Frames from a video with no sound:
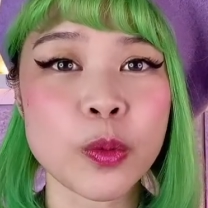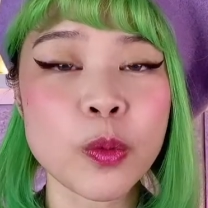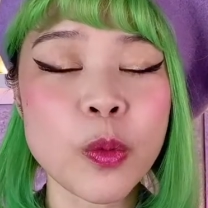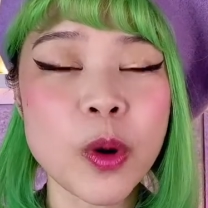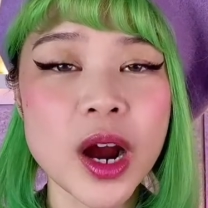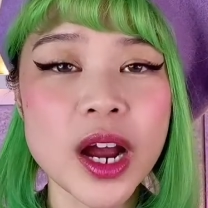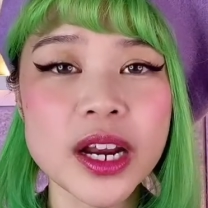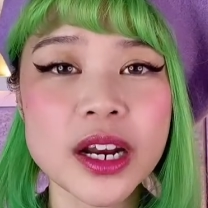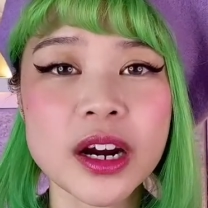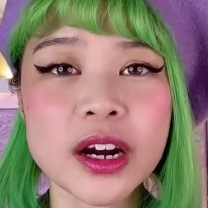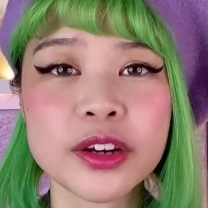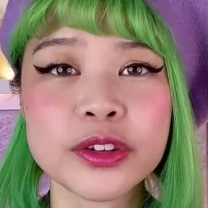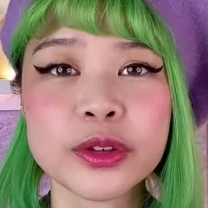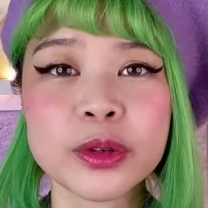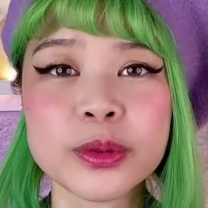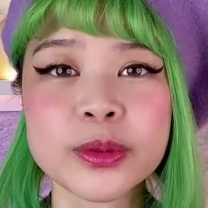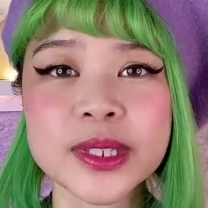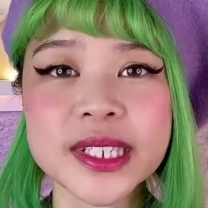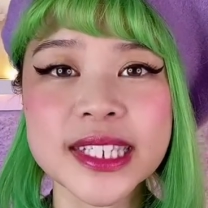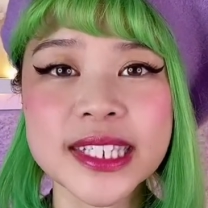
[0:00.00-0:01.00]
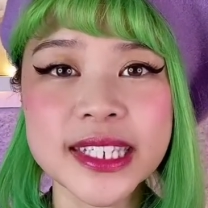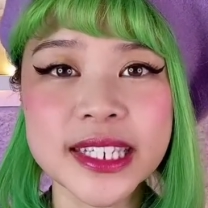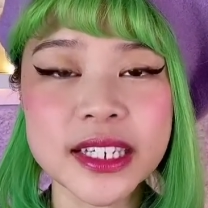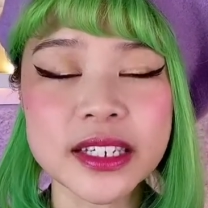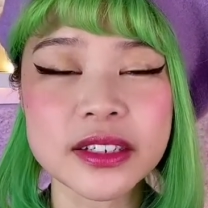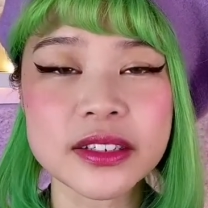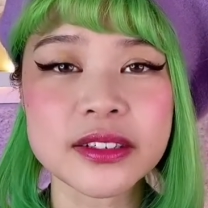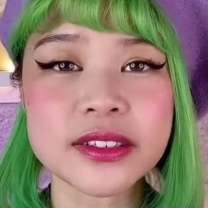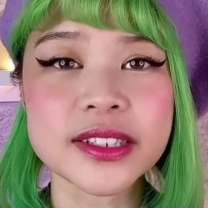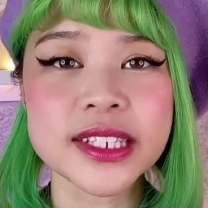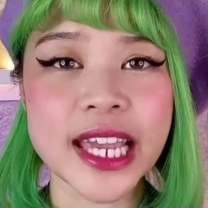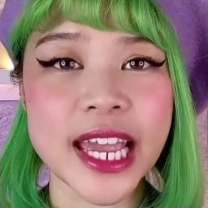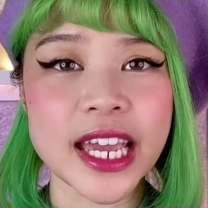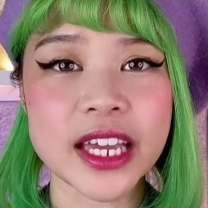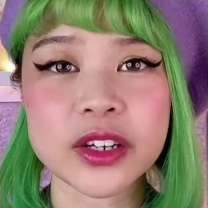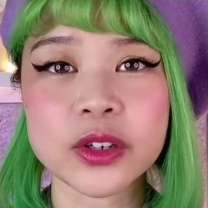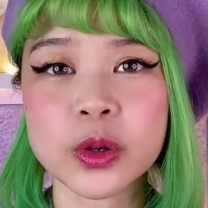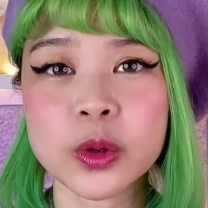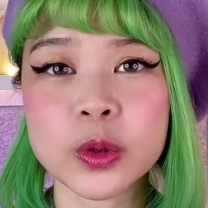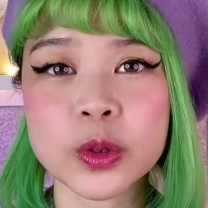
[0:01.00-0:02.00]
What are those skills
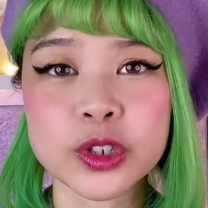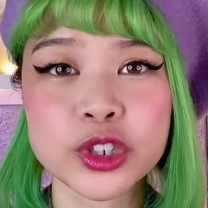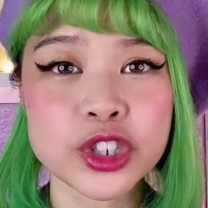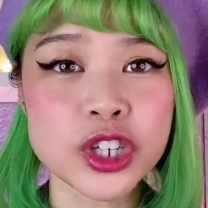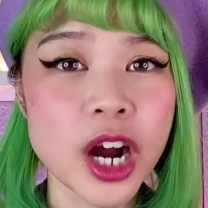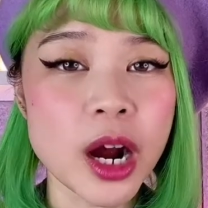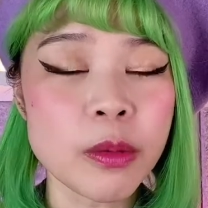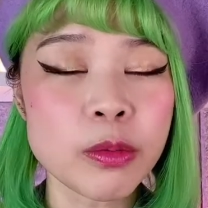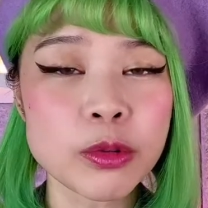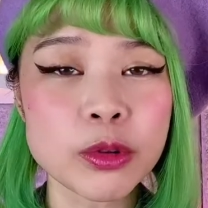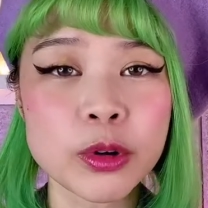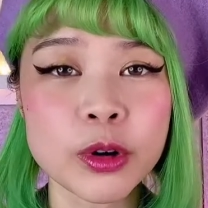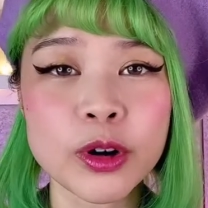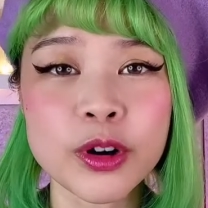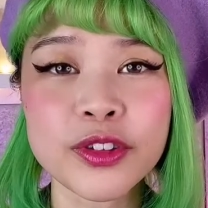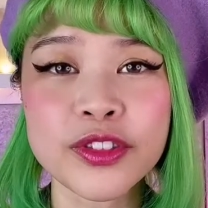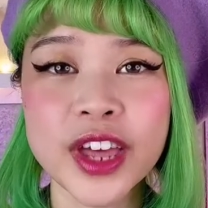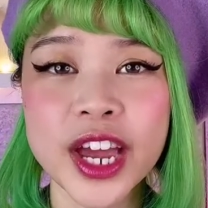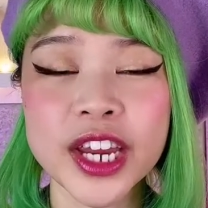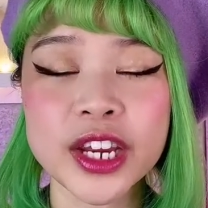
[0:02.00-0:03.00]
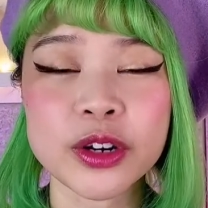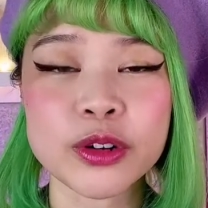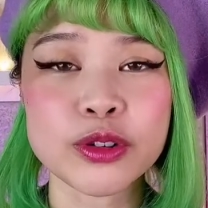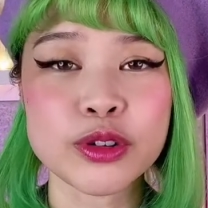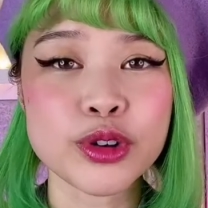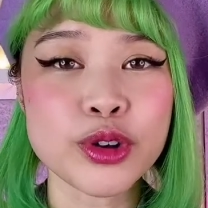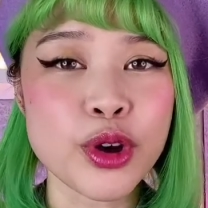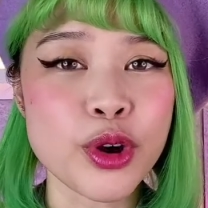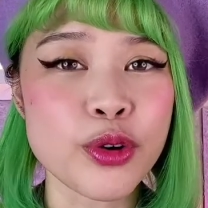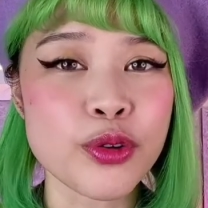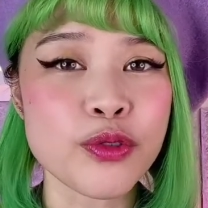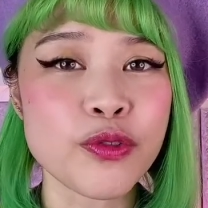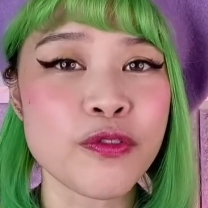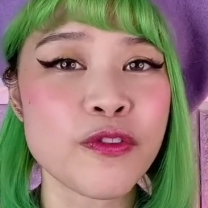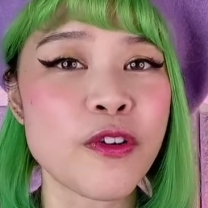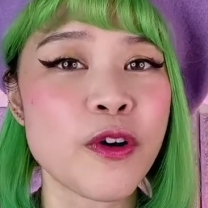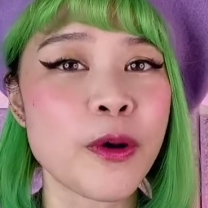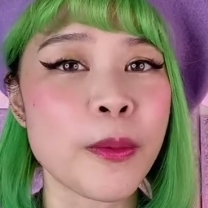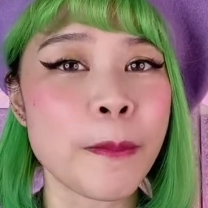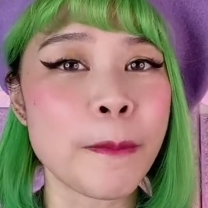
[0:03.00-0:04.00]
and or job role that you're known
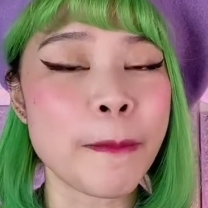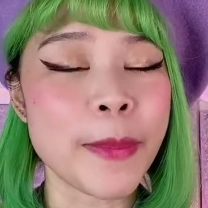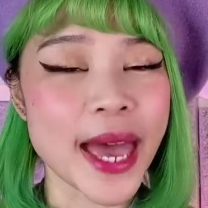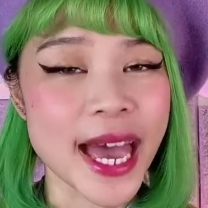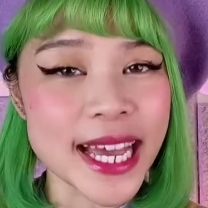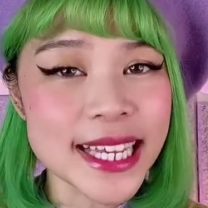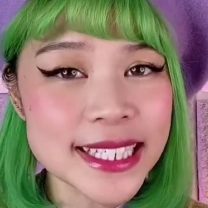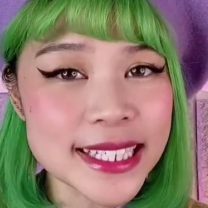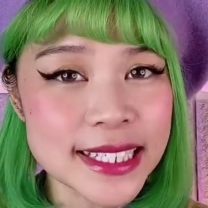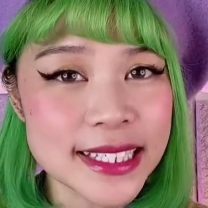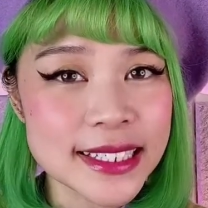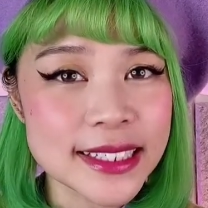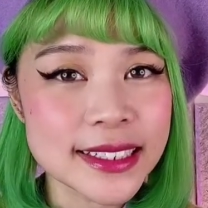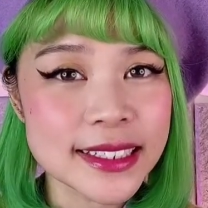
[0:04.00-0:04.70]
for best?